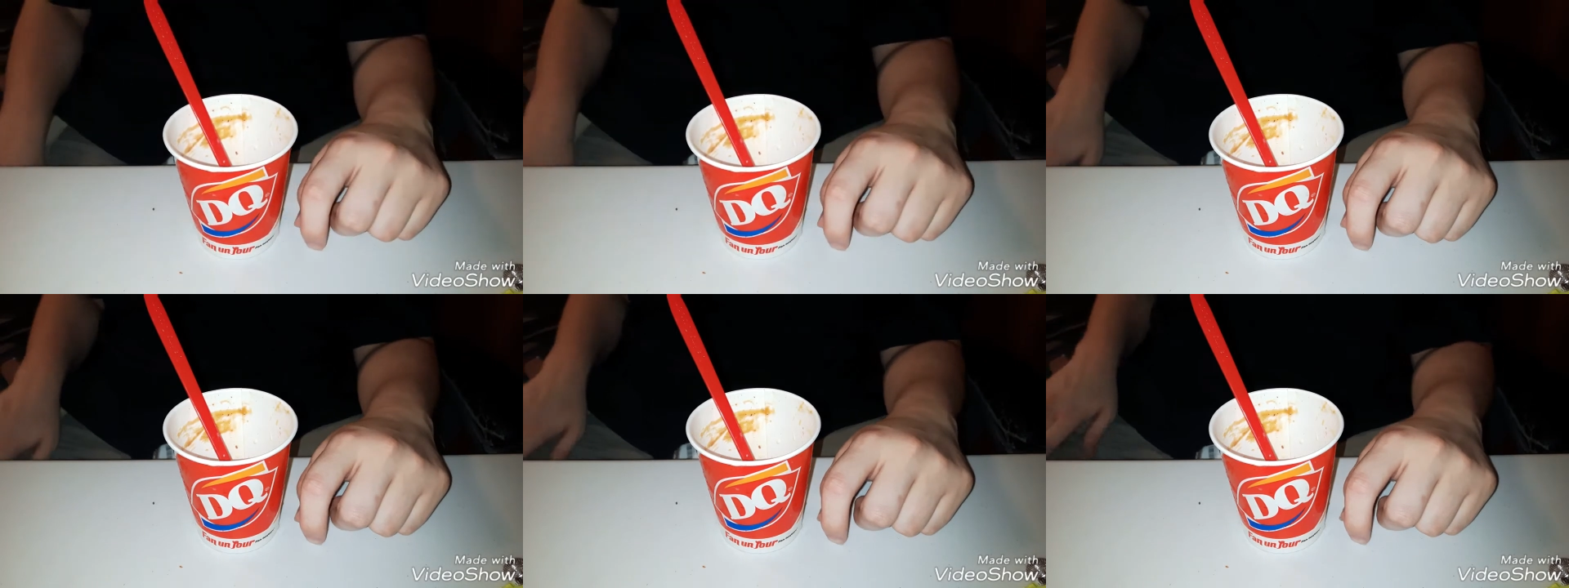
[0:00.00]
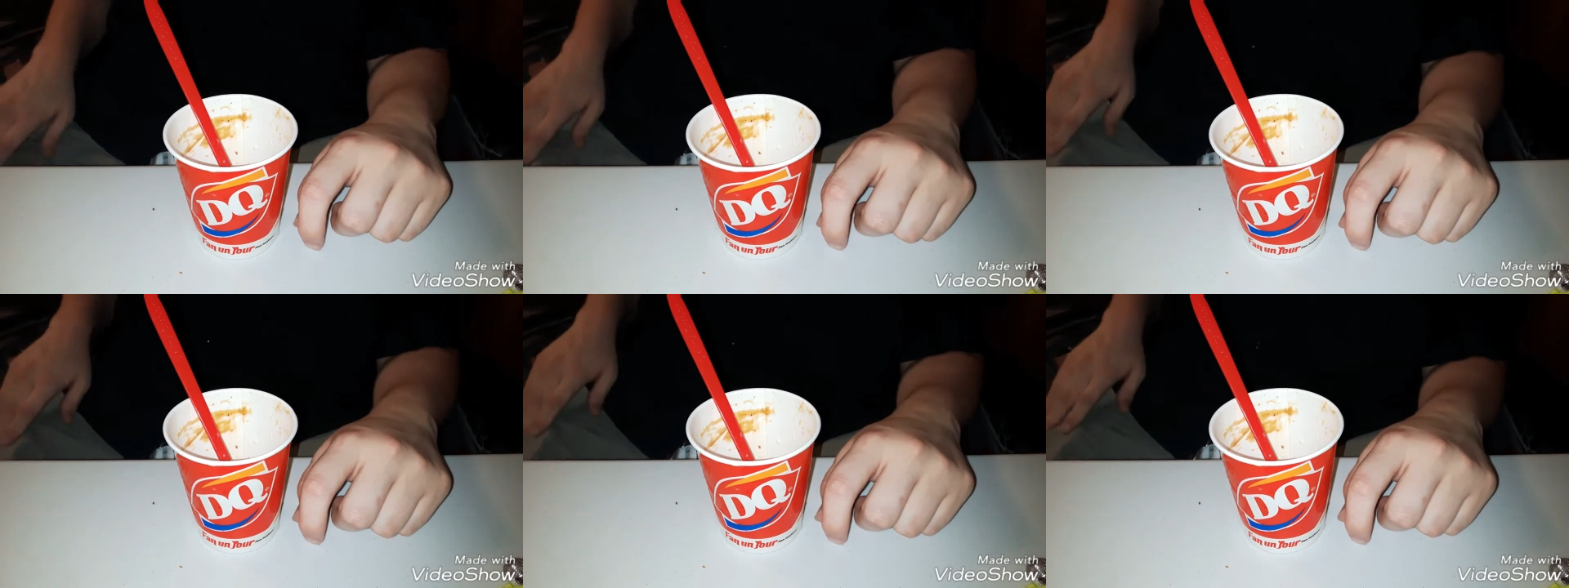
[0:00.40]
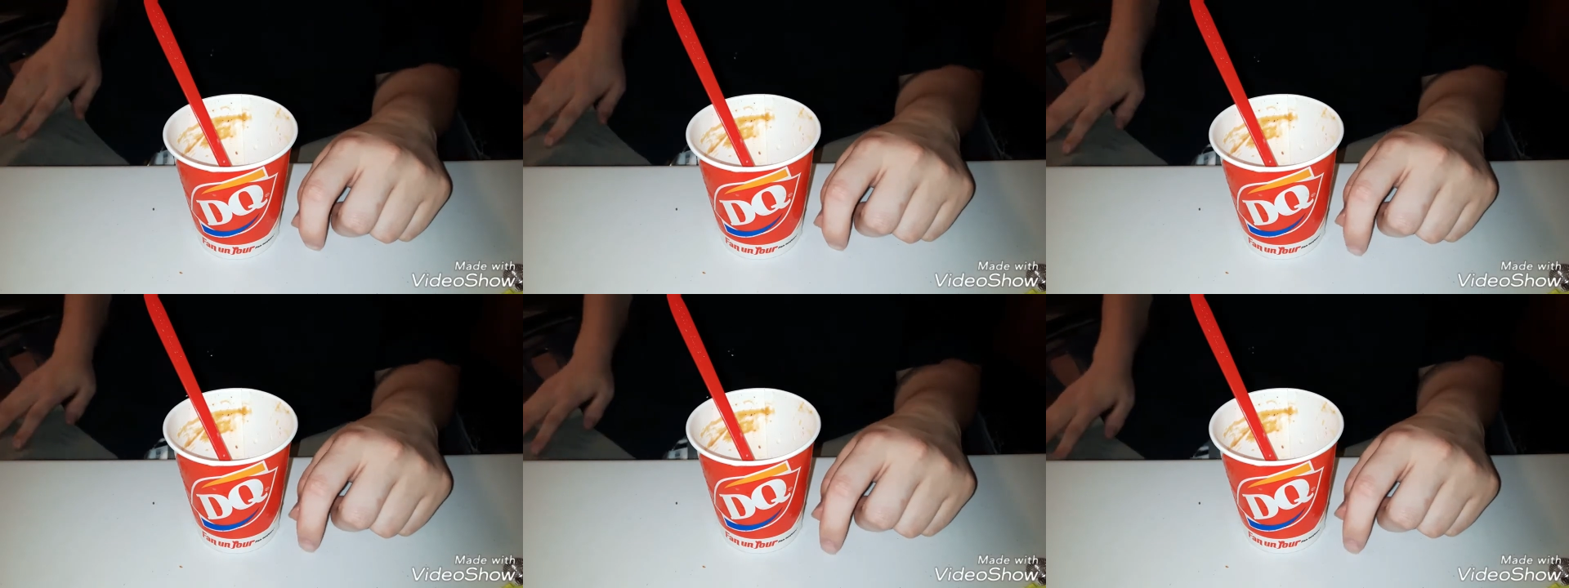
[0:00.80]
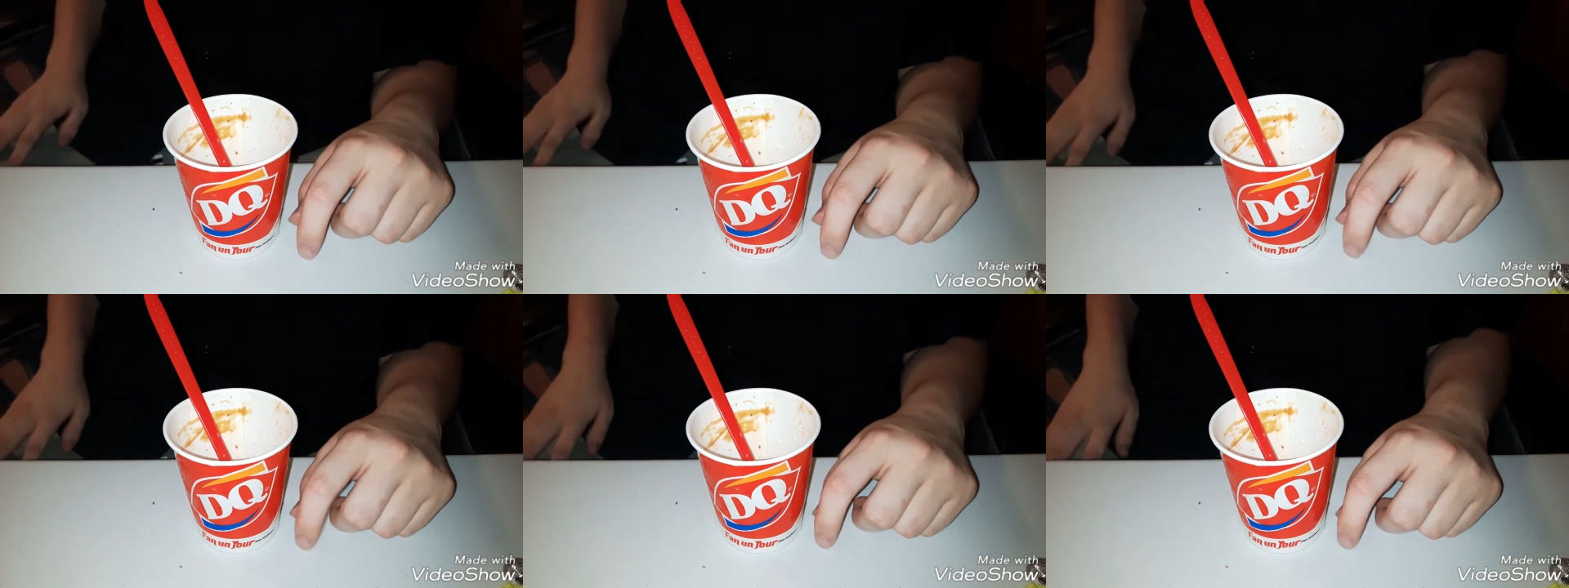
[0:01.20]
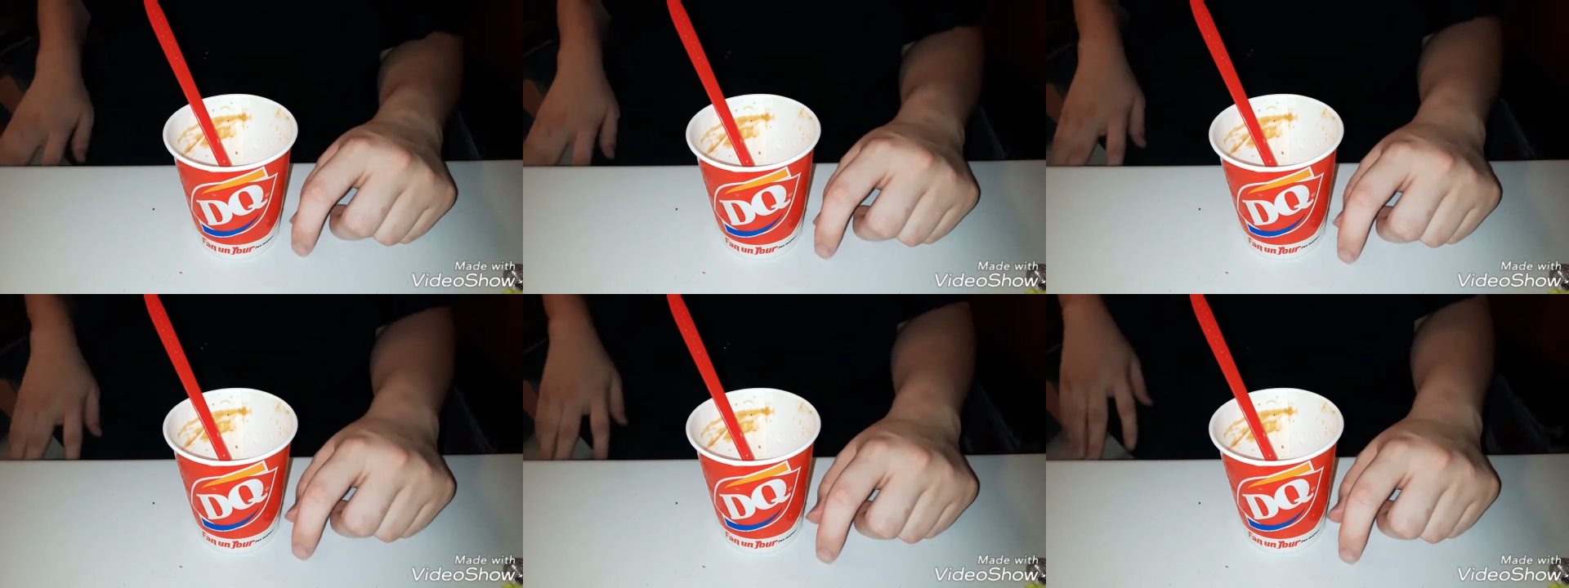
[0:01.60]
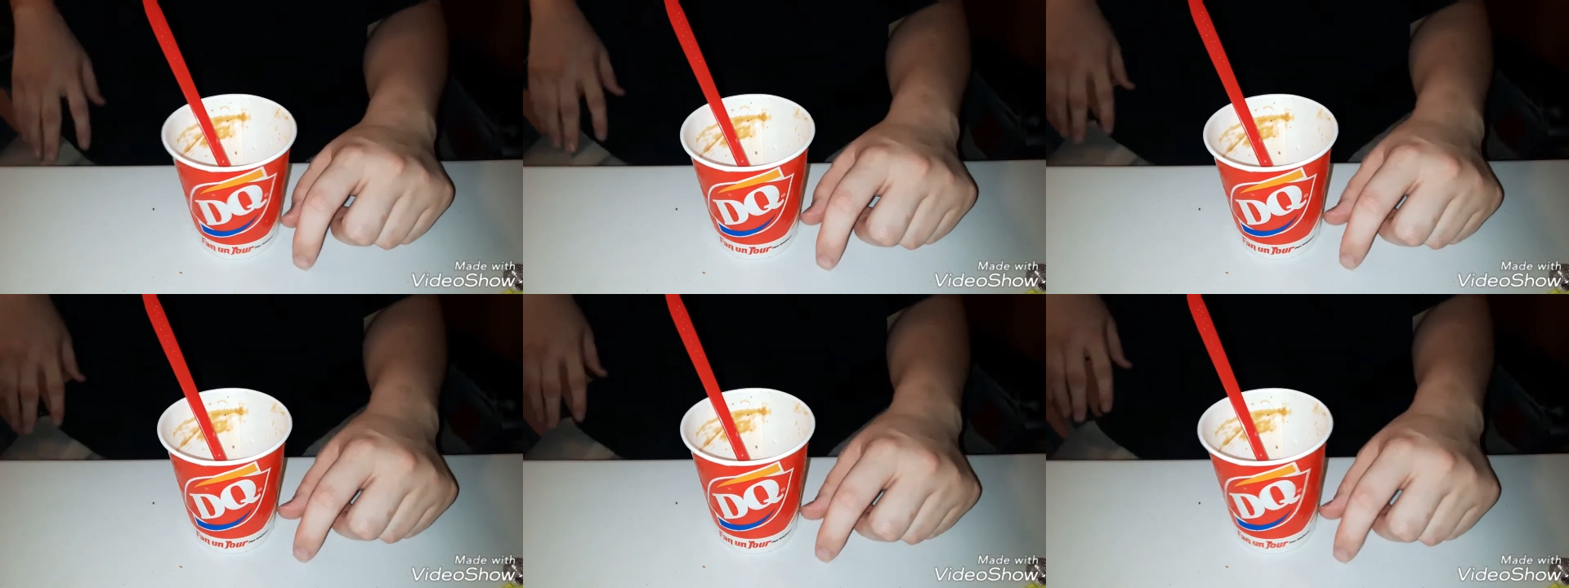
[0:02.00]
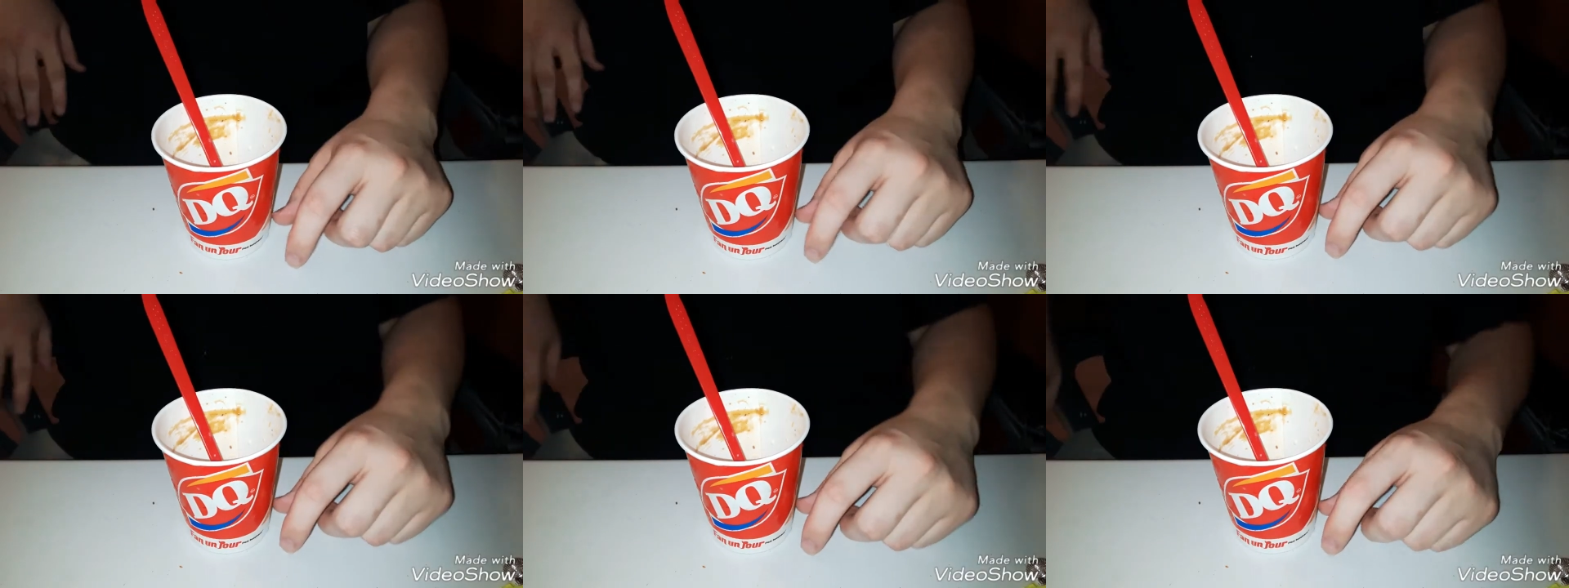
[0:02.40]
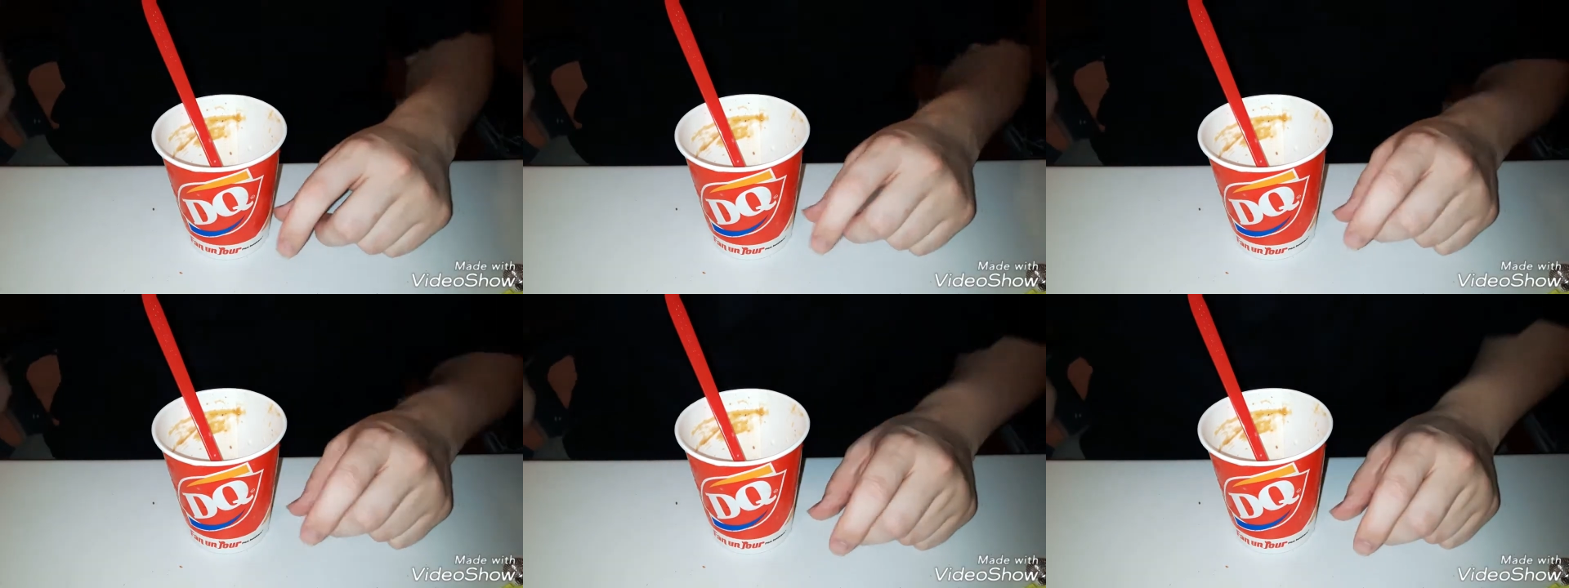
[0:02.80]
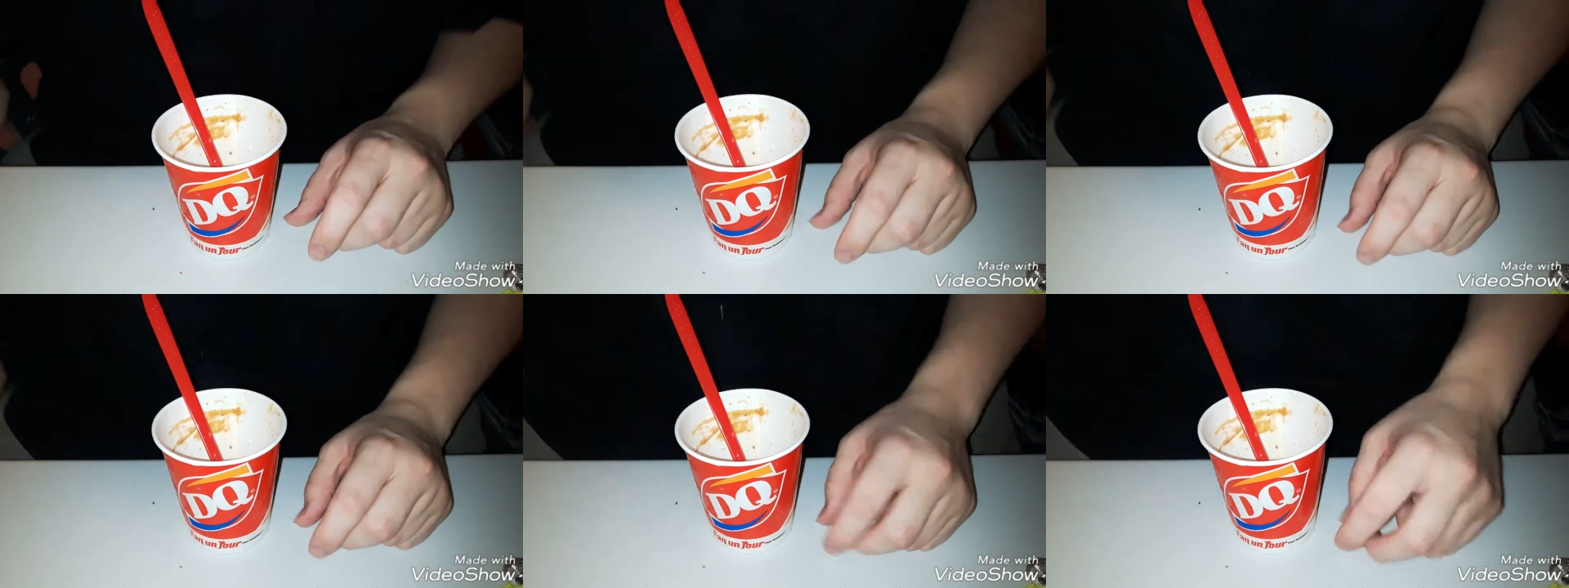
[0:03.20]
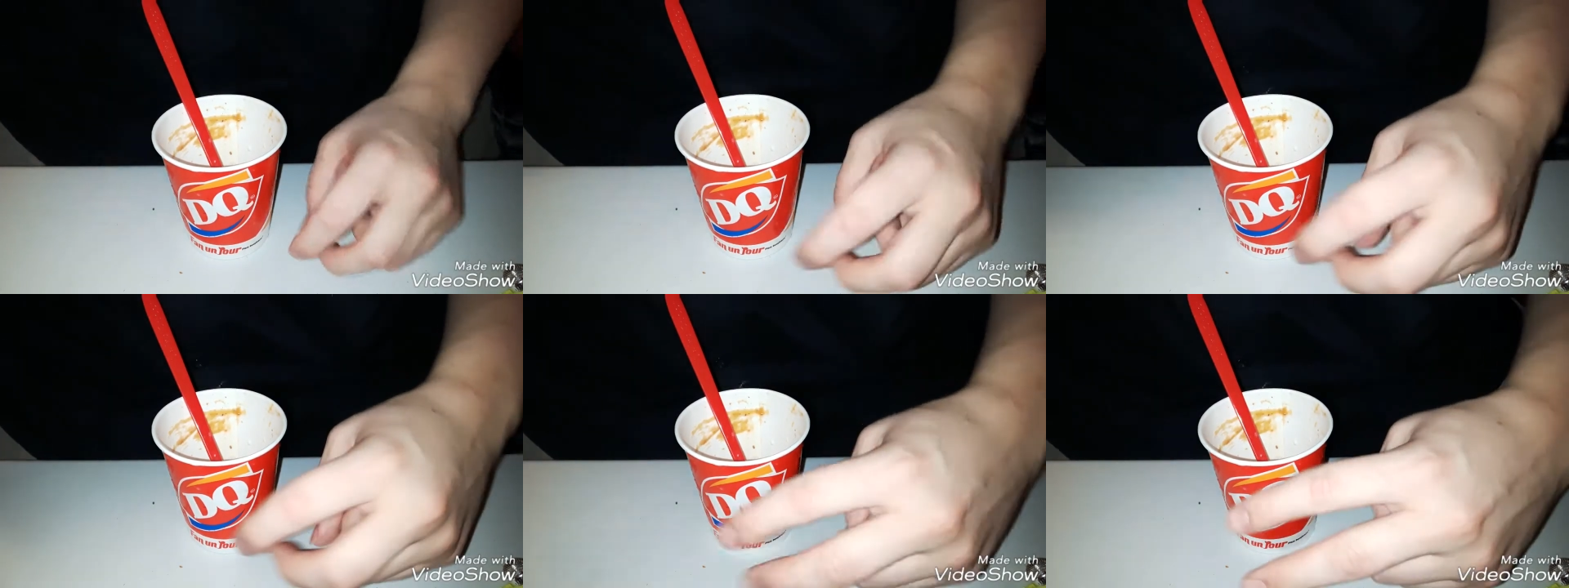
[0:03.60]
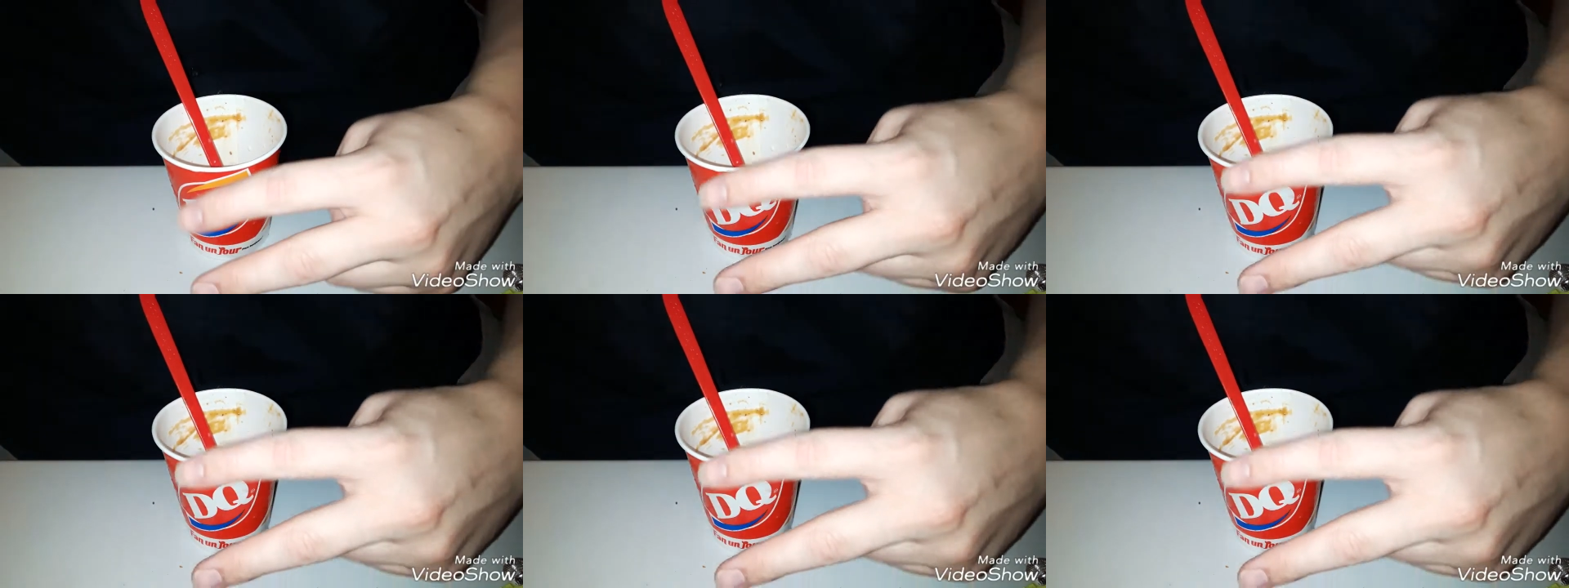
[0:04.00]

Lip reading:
Nobody's mouth can be seen.